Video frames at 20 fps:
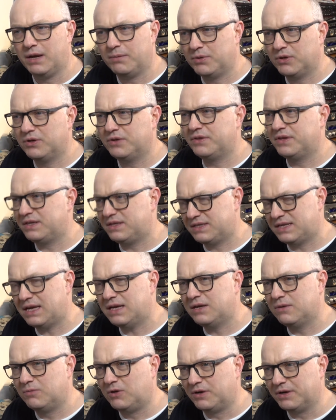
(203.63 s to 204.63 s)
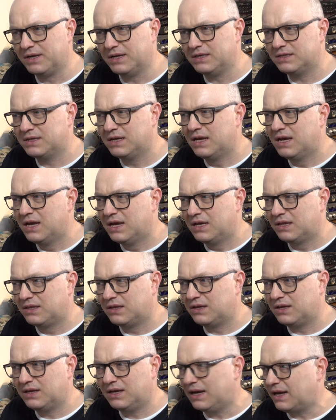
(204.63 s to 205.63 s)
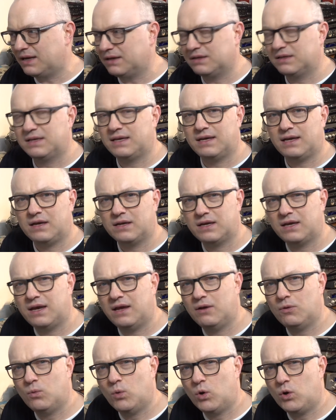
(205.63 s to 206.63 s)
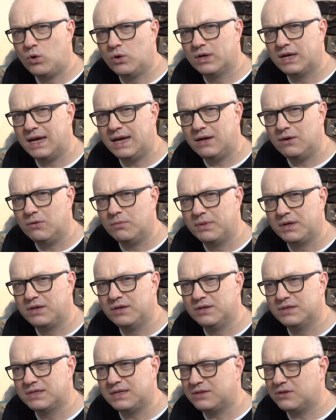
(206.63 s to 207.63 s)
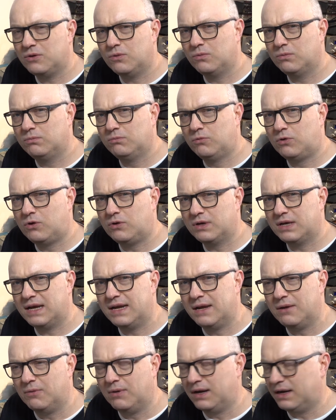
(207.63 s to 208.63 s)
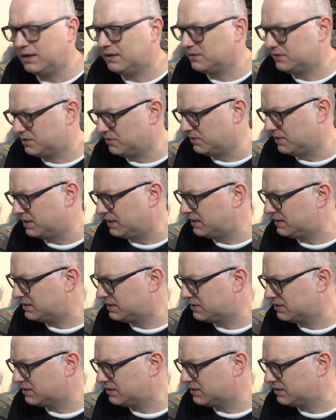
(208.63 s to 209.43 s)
But the second one is that I get a walk out because I don't walk anywhere doing this.